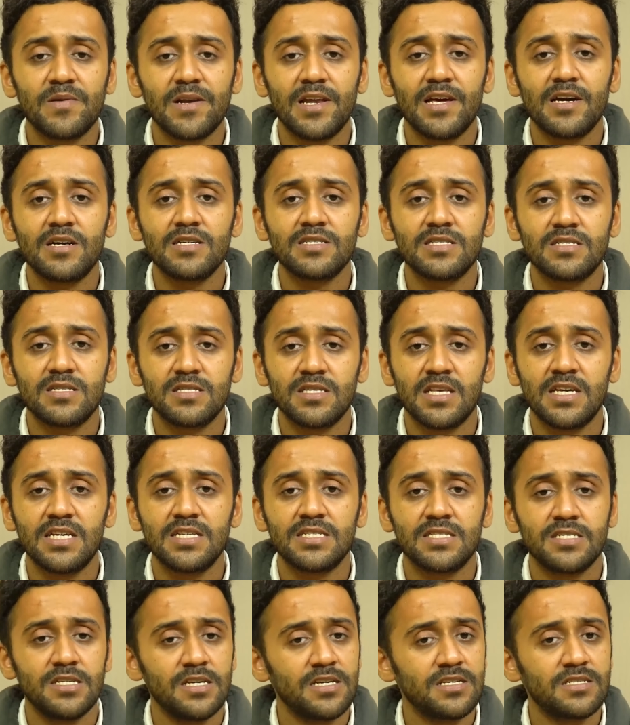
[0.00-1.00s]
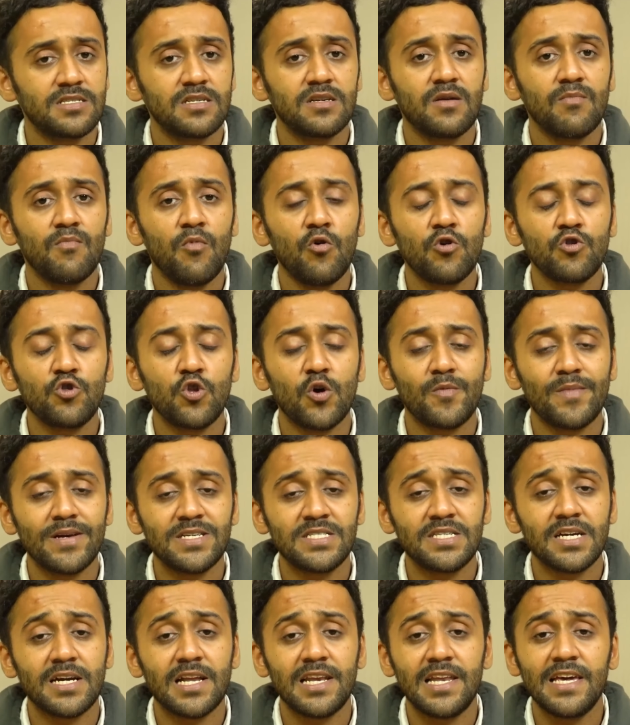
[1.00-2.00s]
players these days, both
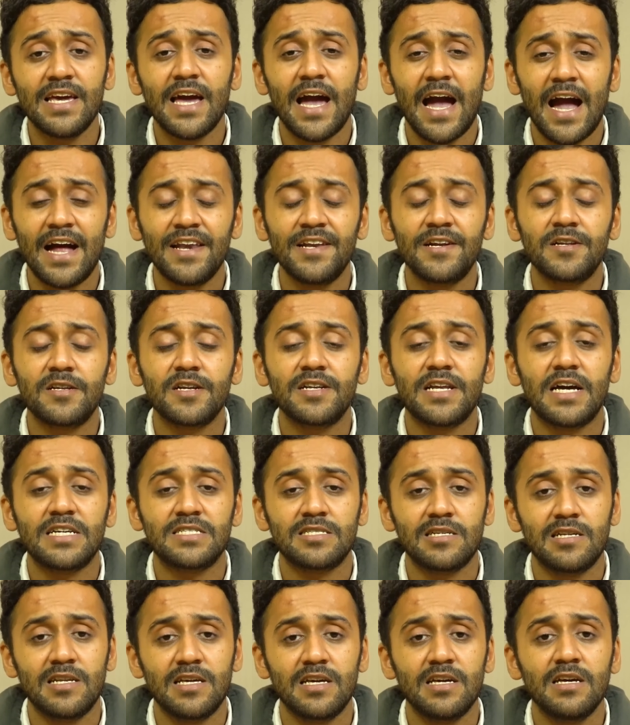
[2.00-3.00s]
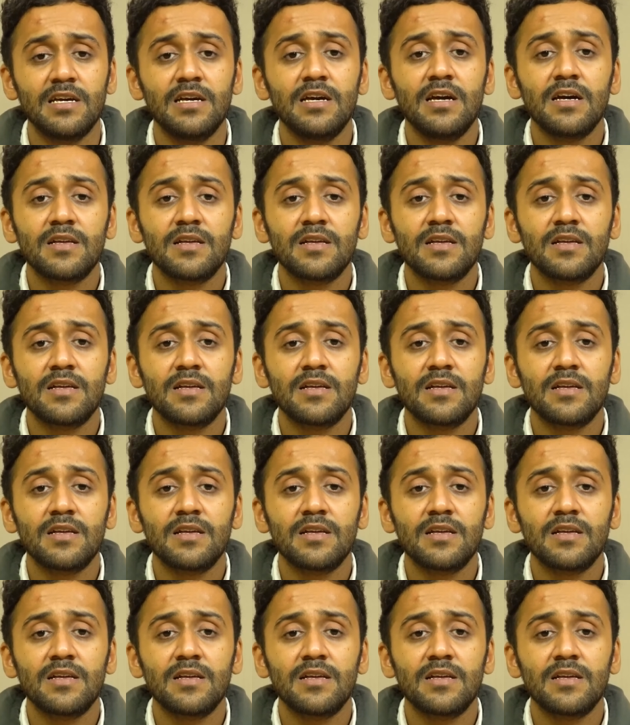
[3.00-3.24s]
domestically and internationally.